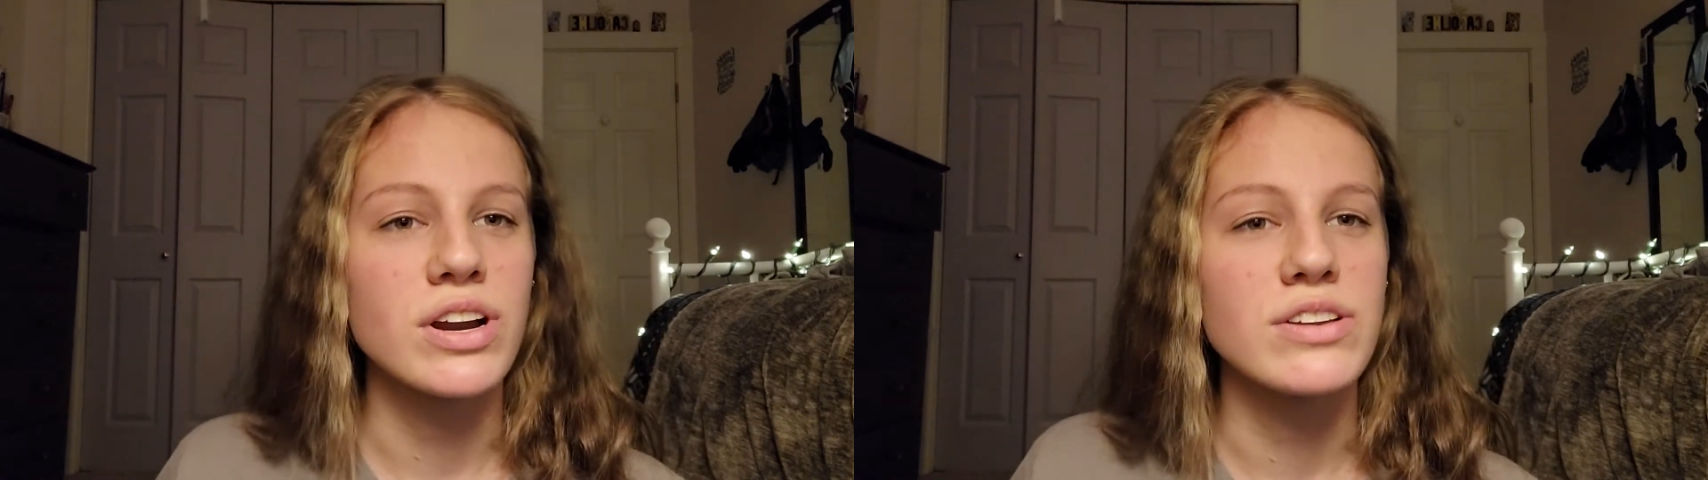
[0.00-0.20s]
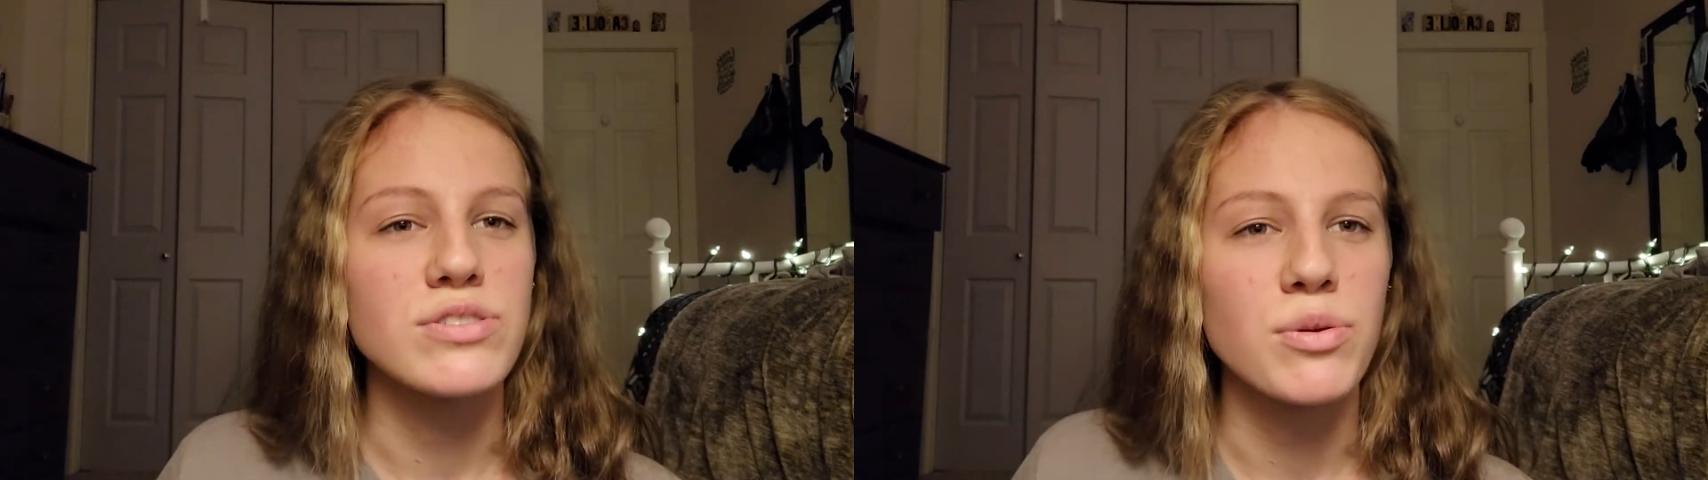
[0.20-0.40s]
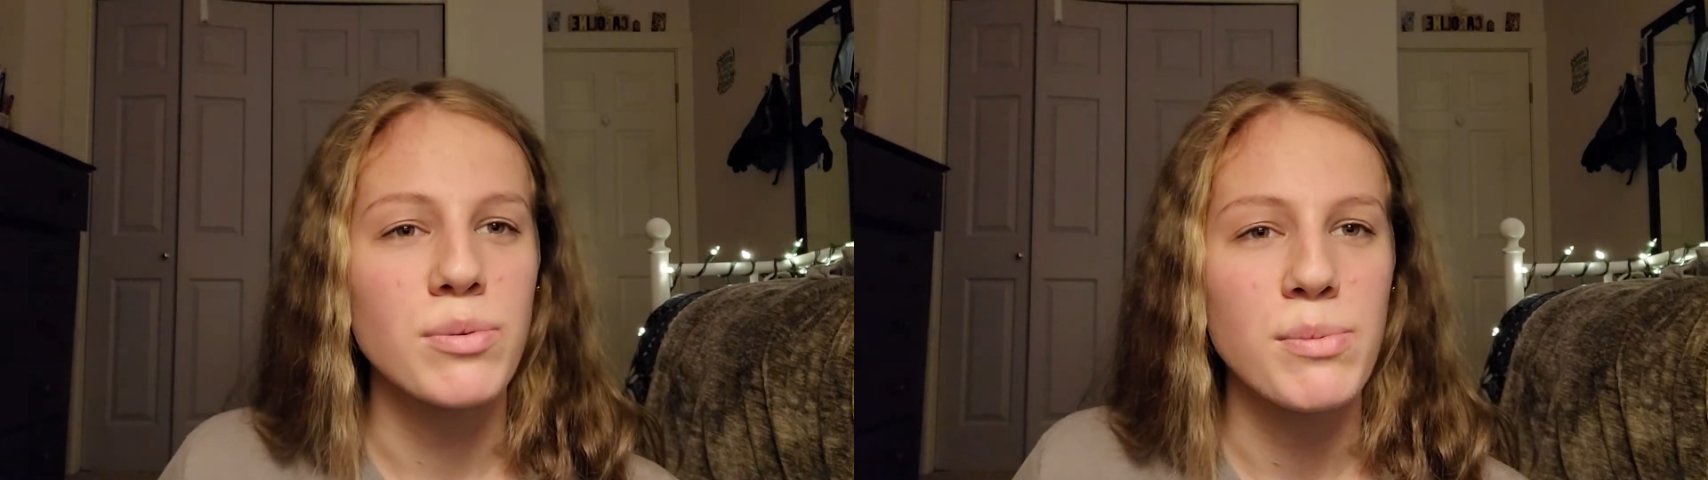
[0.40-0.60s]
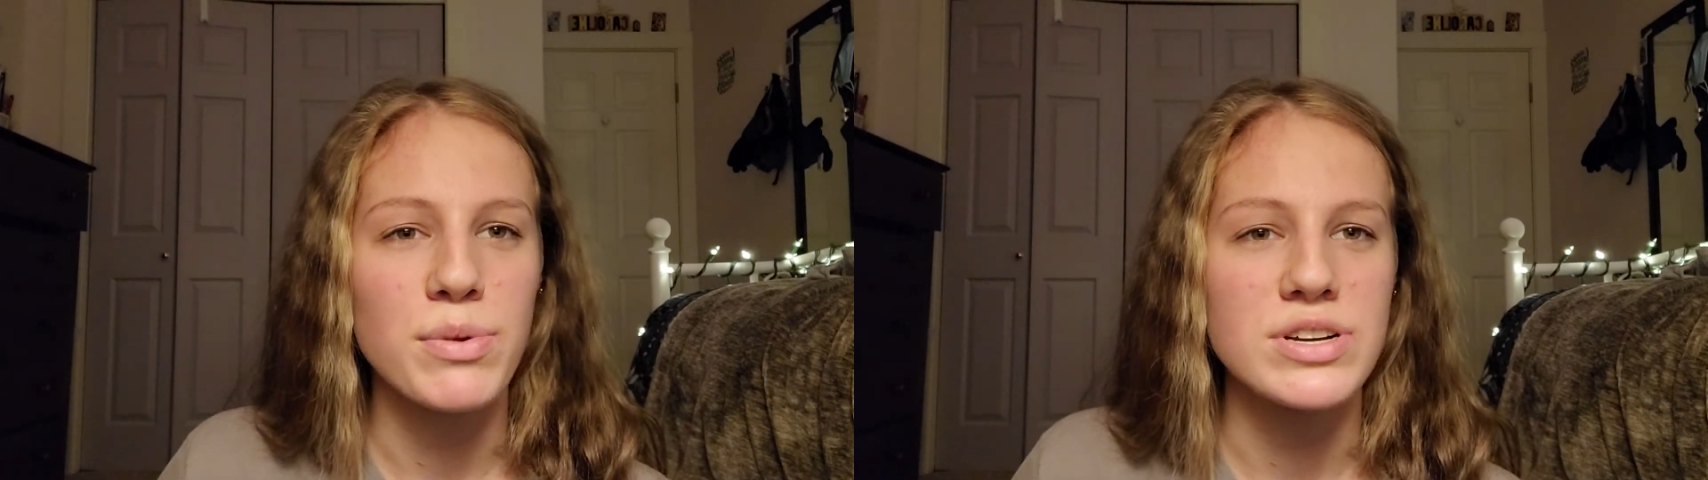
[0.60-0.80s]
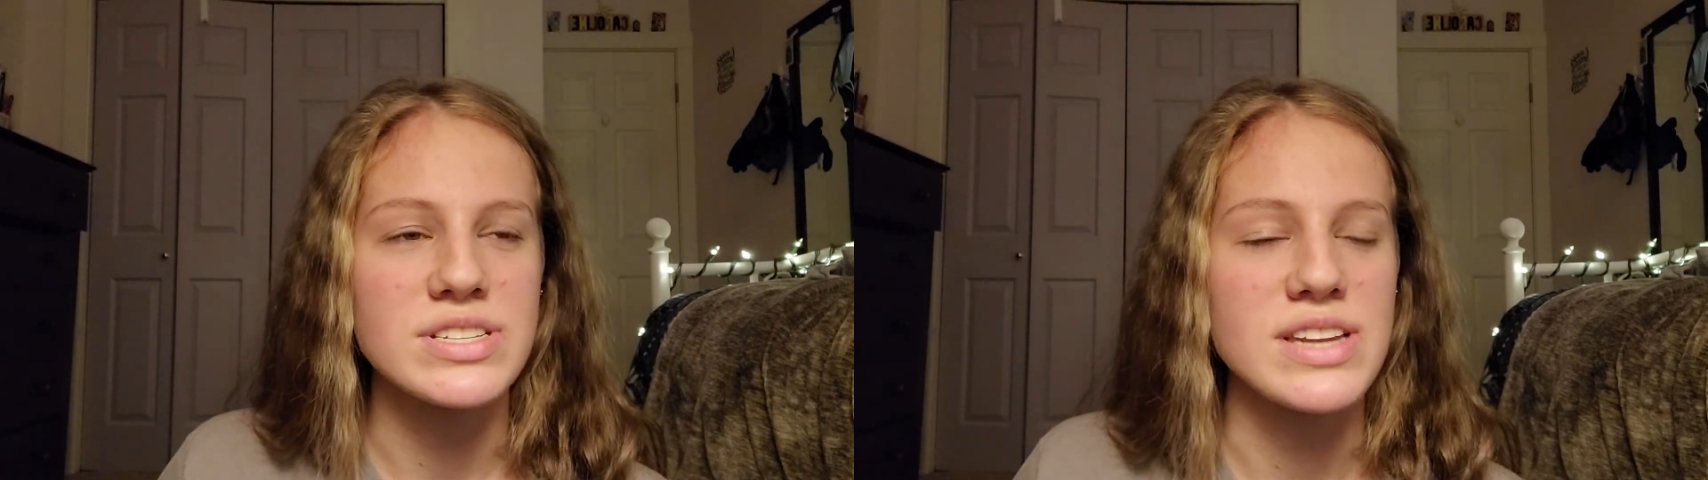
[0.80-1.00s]
I don't
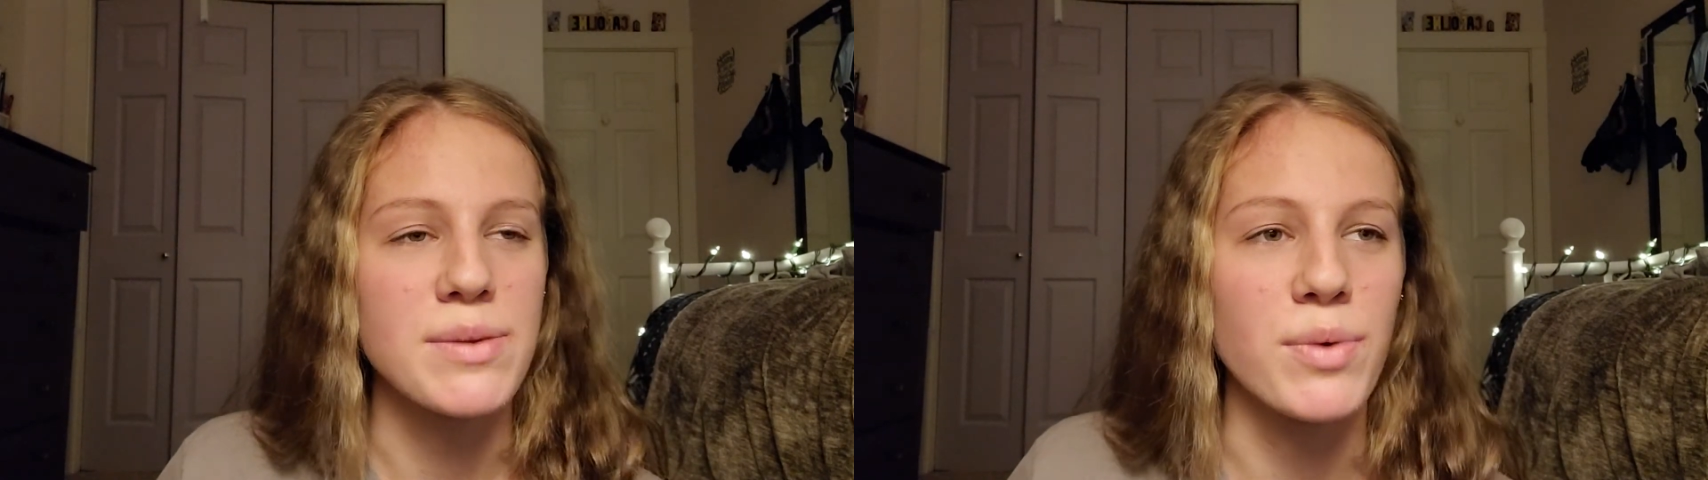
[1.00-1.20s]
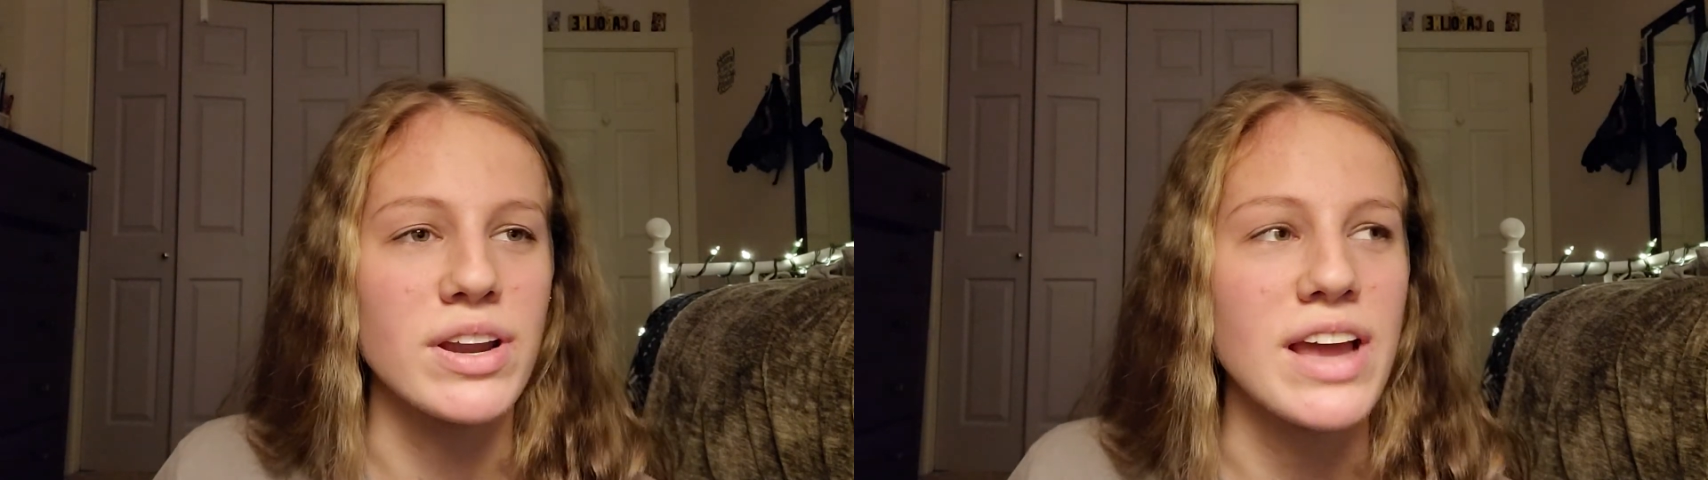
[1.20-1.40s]
remember his name right